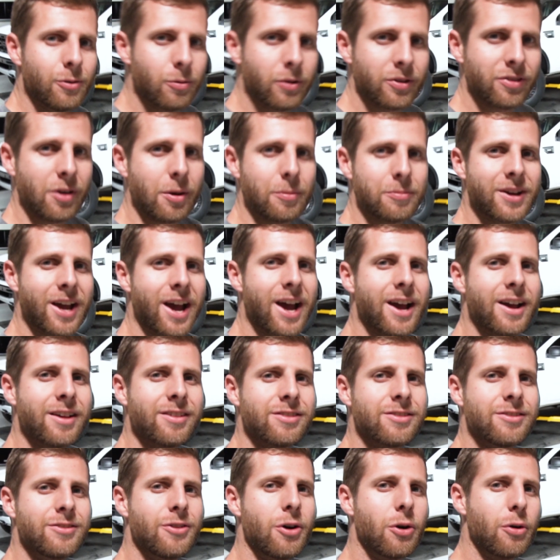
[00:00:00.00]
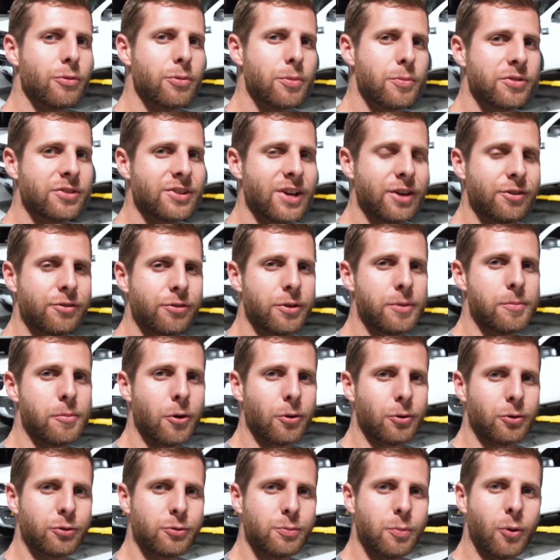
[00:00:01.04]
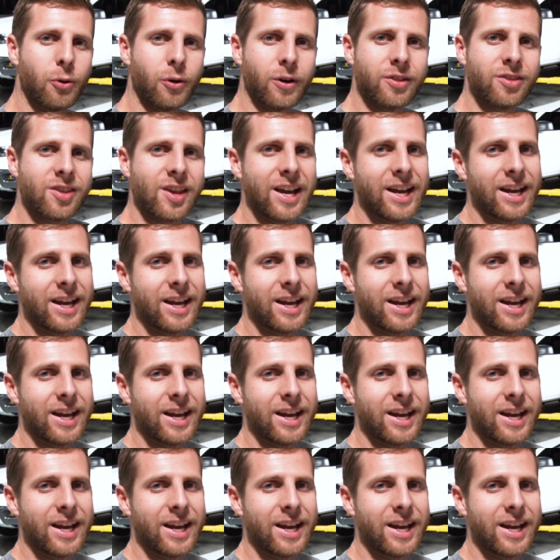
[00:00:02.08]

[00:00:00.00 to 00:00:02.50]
What's up guys, Noah from Stage 3 Motorsports,